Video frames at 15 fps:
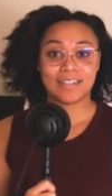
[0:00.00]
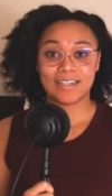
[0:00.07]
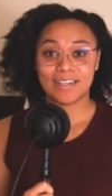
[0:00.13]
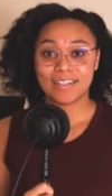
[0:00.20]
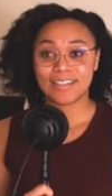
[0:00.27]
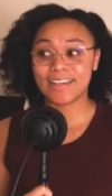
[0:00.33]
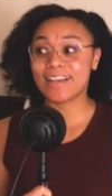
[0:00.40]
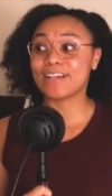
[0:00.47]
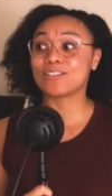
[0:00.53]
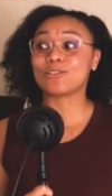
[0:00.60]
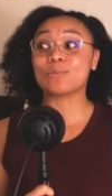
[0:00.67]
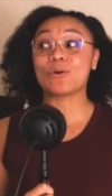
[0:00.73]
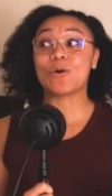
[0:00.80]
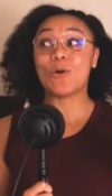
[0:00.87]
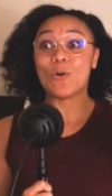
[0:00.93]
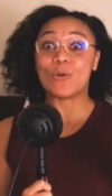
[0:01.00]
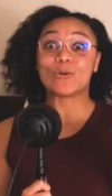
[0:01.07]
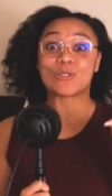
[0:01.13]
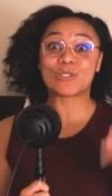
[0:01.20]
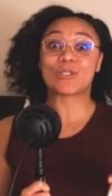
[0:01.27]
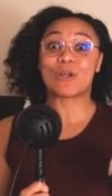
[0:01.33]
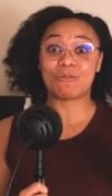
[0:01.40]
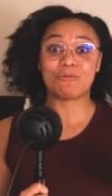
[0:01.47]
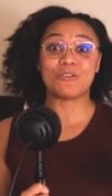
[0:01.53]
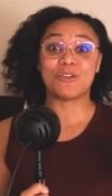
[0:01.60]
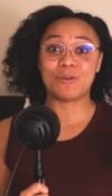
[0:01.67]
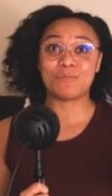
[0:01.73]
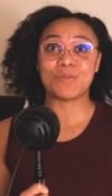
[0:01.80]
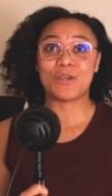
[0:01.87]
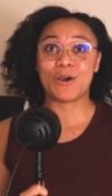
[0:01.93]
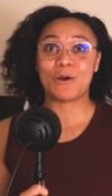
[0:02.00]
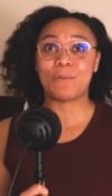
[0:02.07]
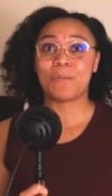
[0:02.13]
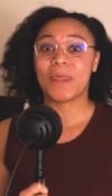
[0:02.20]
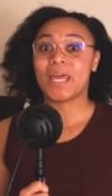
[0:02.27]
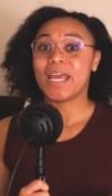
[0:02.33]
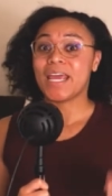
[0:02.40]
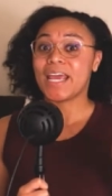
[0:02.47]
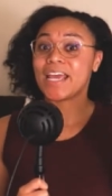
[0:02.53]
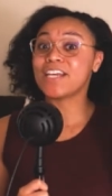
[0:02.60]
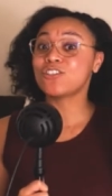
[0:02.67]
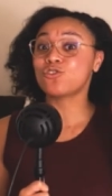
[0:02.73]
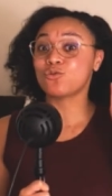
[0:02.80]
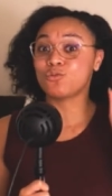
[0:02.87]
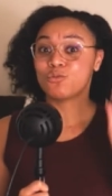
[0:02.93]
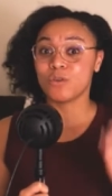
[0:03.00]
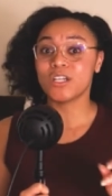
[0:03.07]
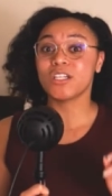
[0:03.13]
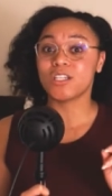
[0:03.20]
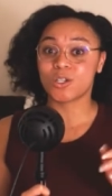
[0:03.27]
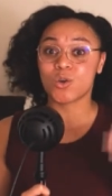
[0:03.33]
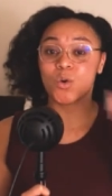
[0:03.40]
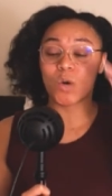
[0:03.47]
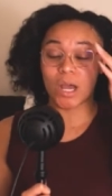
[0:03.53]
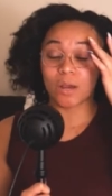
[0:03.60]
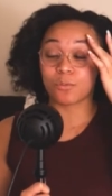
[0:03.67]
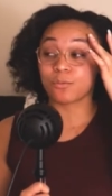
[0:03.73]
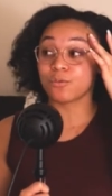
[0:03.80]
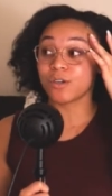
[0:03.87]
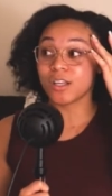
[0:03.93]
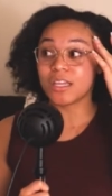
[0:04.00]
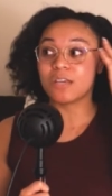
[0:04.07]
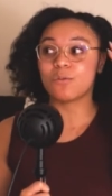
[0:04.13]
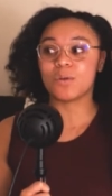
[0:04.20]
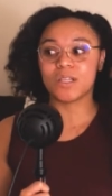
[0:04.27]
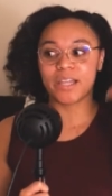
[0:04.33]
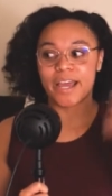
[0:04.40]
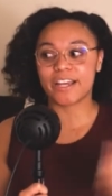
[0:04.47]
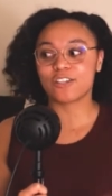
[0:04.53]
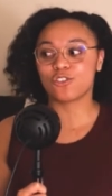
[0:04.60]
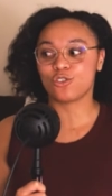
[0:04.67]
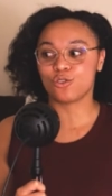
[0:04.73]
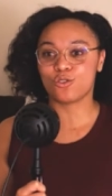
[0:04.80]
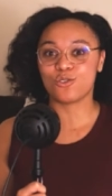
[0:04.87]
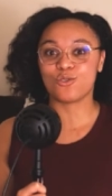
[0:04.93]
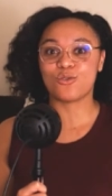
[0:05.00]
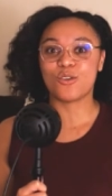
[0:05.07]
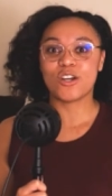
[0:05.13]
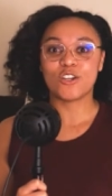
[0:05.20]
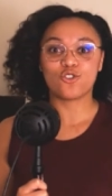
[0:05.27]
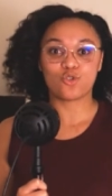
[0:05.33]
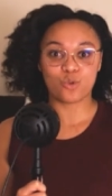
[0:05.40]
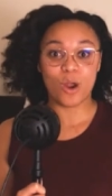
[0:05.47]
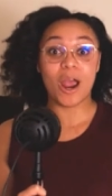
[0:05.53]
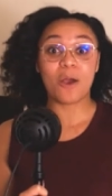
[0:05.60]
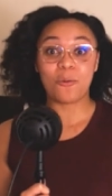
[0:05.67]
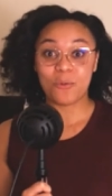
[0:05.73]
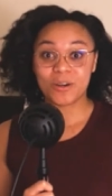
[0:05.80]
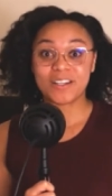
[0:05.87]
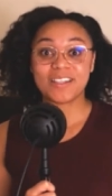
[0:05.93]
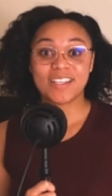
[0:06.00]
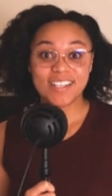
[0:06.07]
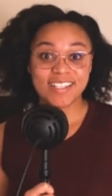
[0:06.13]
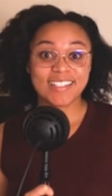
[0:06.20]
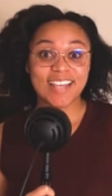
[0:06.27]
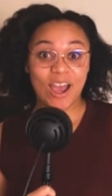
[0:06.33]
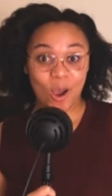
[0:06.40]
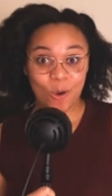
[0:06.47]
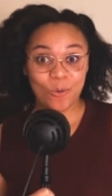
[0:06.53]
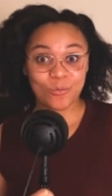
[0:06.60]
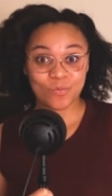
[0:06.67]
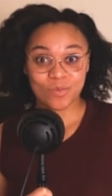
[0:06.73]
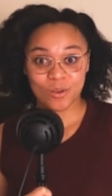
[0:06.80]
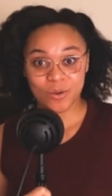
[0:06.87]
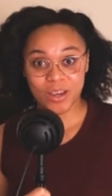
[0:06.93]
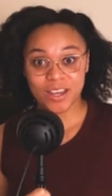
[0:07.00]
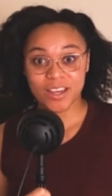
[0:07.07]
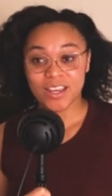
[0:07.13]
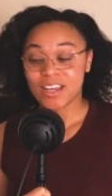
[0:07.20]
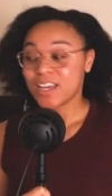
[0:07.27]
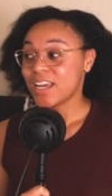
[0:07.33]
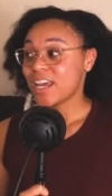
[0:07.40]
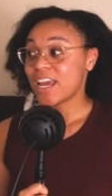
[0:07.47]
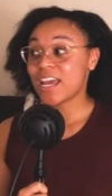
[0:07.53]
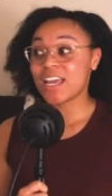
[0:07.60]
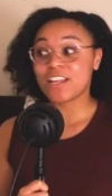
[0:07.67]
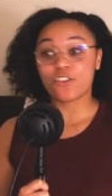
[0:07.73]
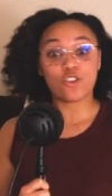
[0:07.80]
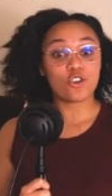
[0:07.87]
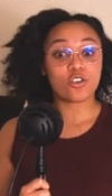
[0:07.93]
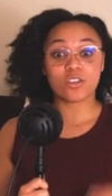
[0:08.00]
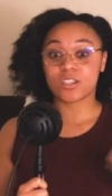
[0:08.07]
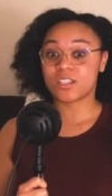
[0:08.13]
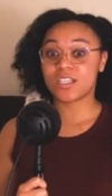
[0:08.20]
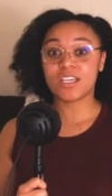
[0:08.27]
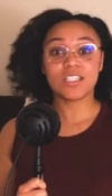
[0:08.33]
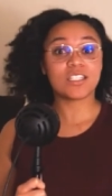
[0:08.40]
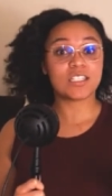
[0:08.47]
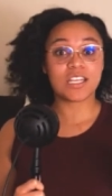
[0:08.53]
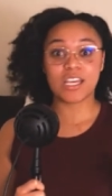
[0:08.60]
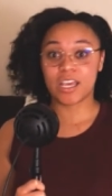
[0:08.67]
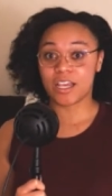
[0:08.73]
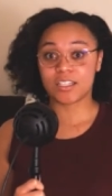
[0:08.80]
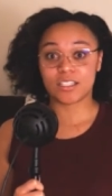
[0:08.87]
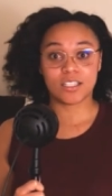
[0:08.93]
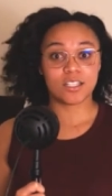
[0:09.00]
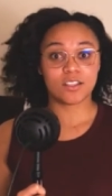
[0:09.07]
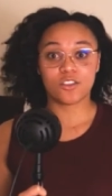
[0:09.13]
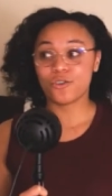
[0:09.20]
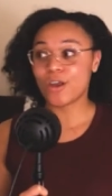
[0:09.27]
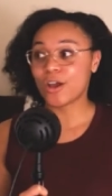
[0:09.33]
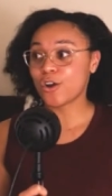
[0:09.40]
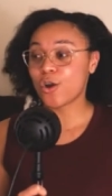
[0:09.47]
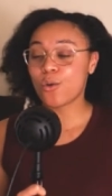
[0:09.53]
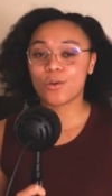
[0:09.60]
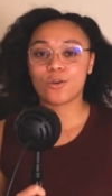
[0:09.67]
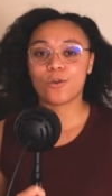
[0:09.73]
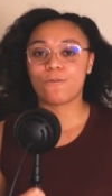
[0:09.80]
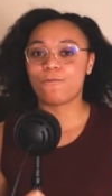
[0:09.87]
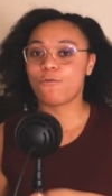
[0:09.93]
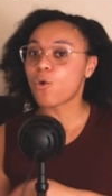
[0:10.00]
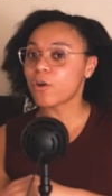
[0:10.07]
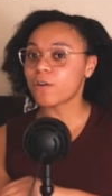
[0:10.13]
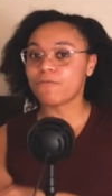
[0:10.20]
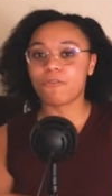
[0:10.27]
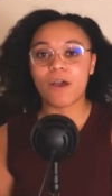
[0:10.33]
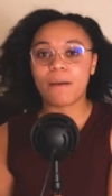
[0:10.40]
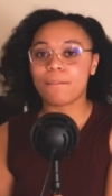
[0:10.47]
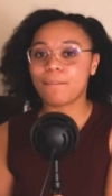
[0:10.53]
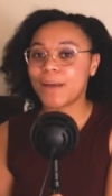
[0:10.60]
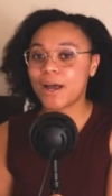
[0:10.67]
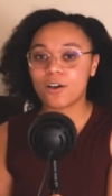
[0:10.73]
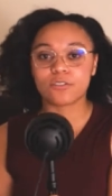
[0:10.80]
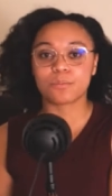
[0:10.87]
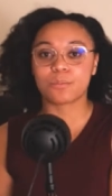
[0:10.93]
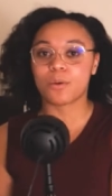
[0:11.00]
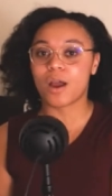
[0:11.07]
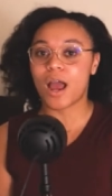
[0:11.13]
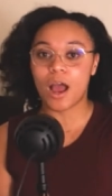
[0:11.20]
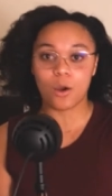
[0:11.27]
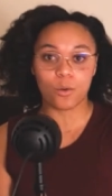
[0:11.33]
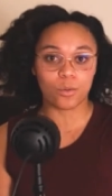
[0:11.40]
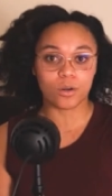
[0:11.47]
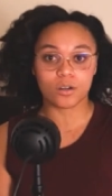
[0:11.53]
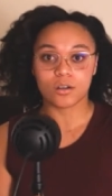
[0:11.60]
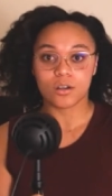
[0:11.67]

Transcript: They got some cool stuff in them, yo. It's really cool. I really would like to try one of these out, okay? And these things, they're not going to 45 miles per hour.